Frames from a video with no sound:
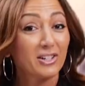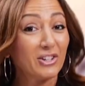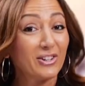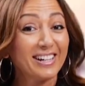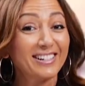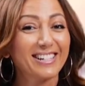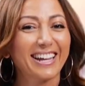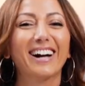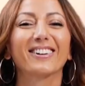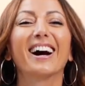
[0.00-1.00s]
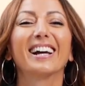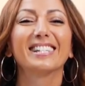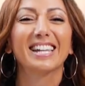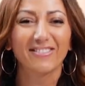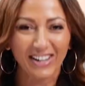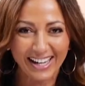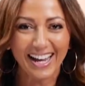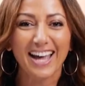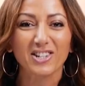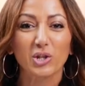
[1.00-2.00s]
Tune in to Kalkine
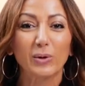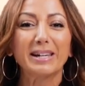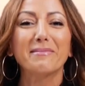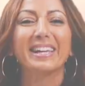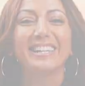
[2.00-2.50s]
TV and join